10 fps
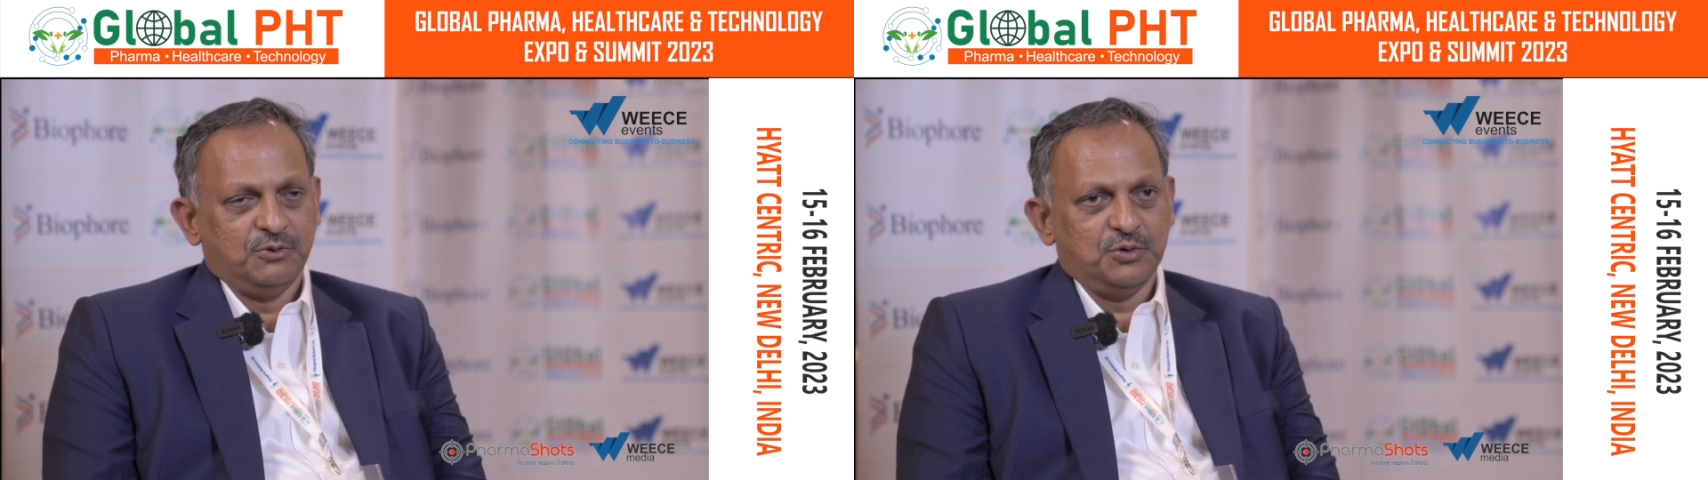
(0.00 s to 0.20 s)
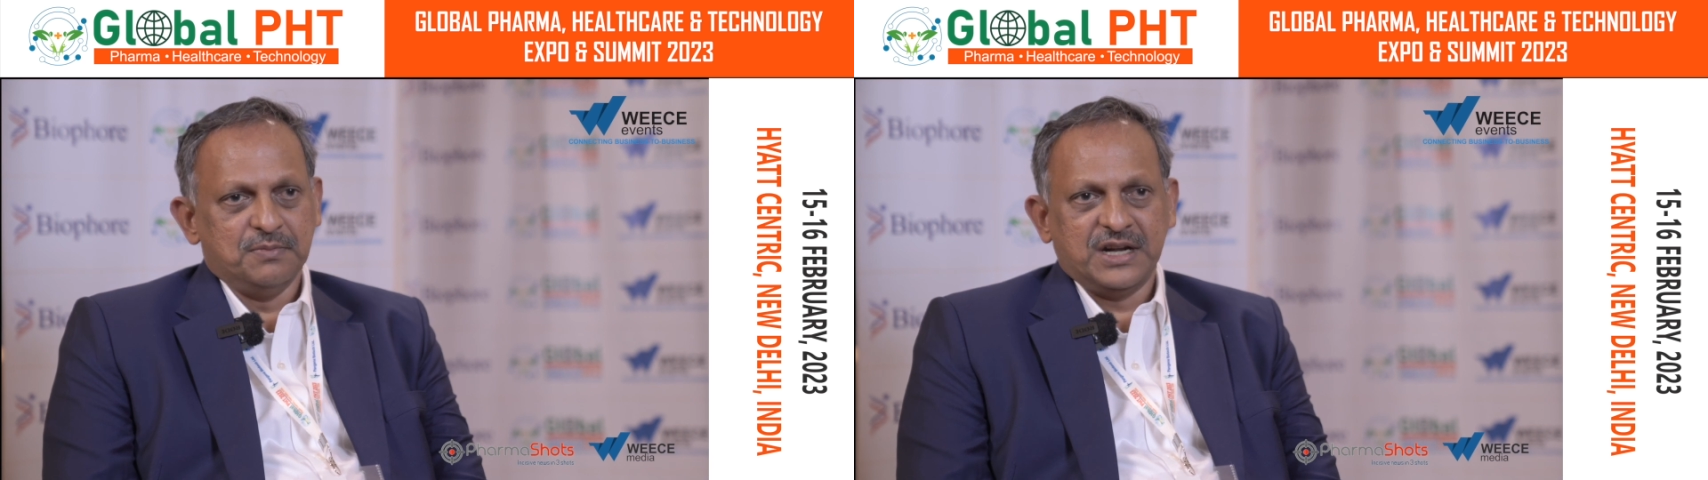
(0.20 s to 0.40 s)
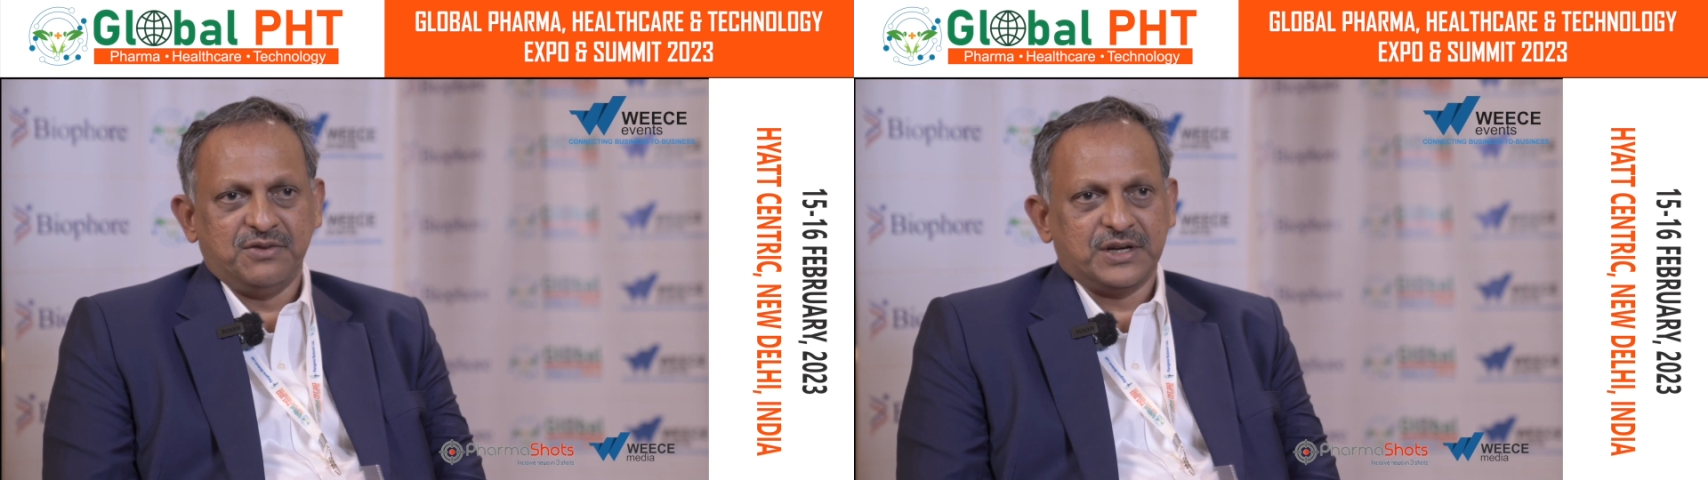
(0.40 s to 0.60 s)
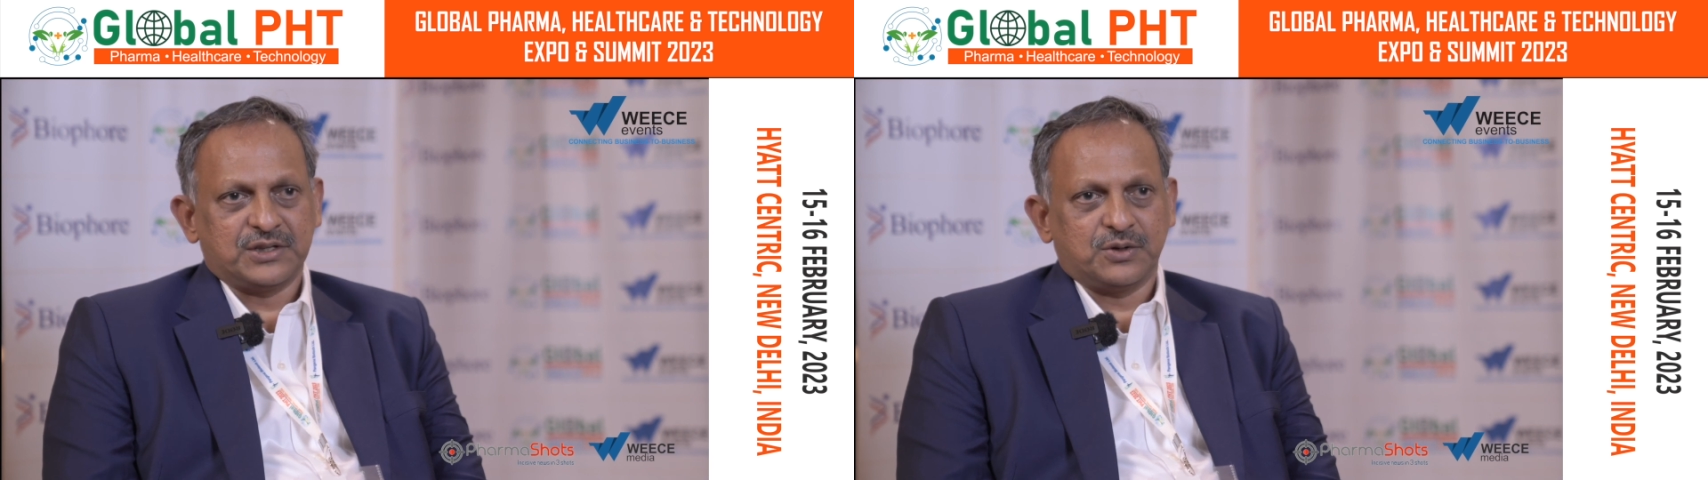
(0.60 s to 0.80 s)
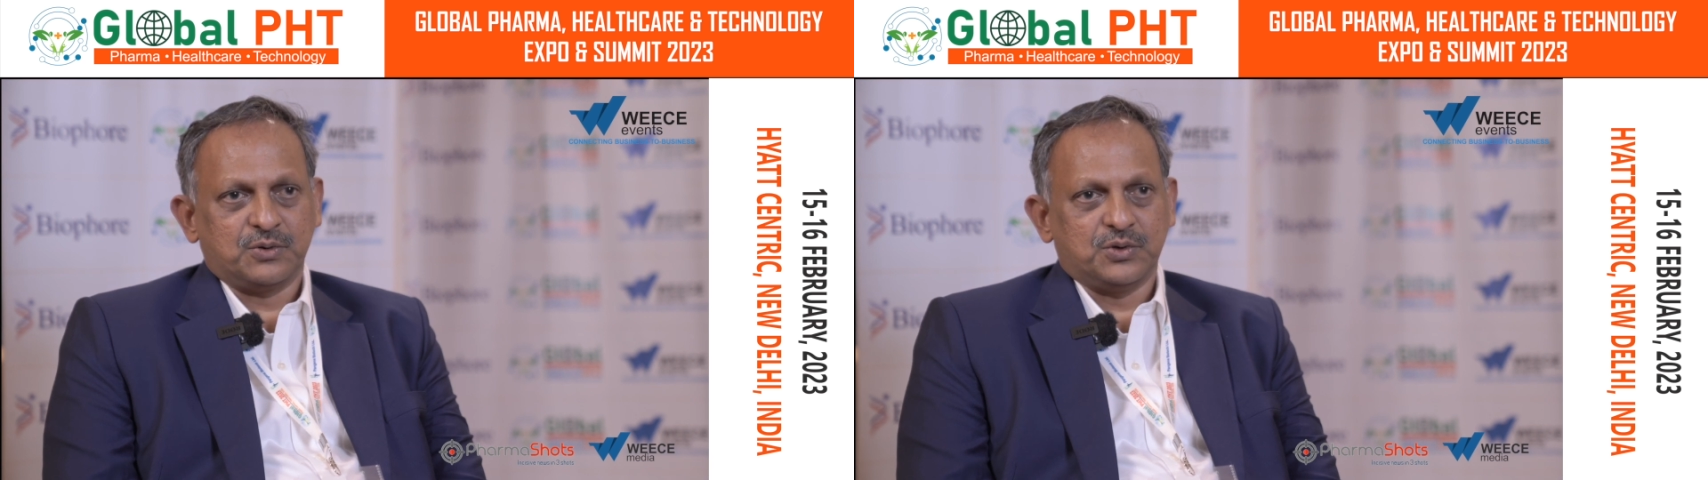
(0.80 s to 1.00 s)
We
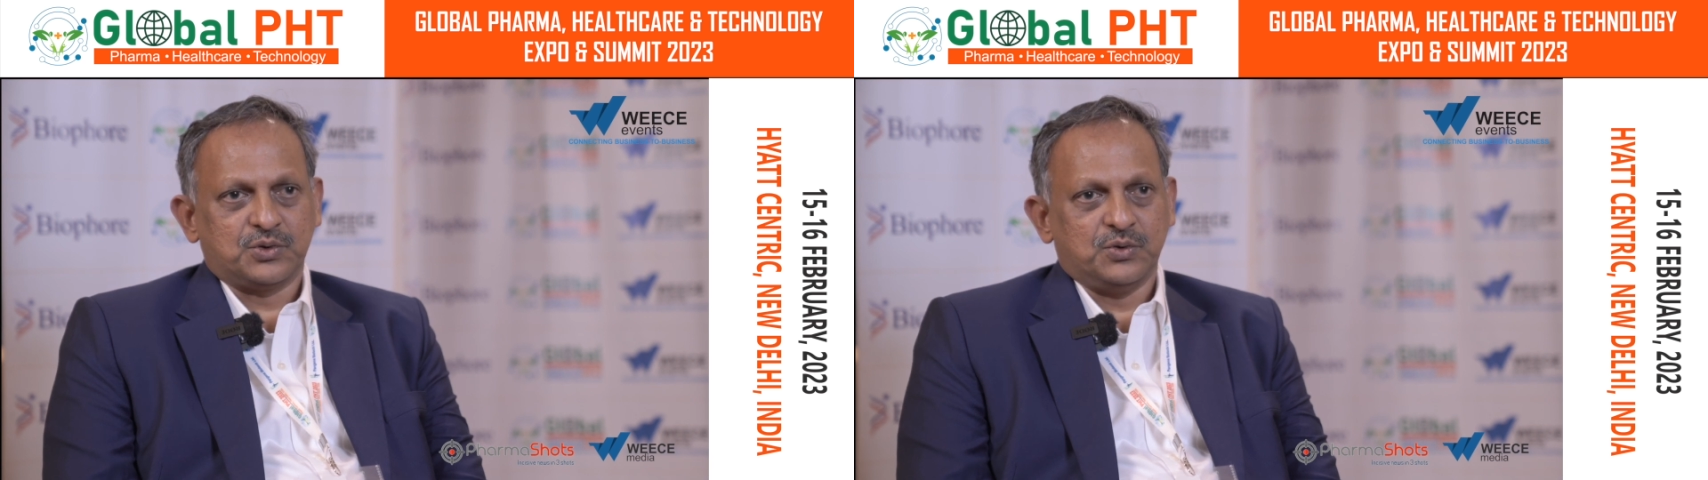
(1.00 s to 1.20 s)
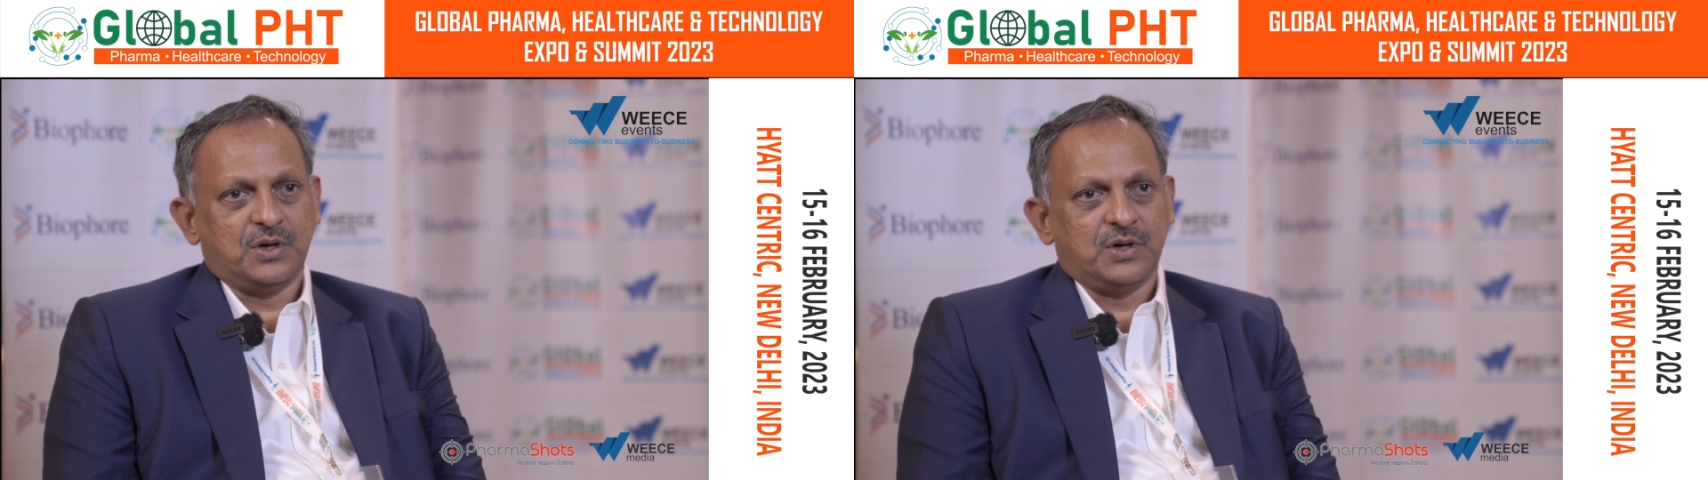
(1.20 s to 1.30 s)
manufacture close to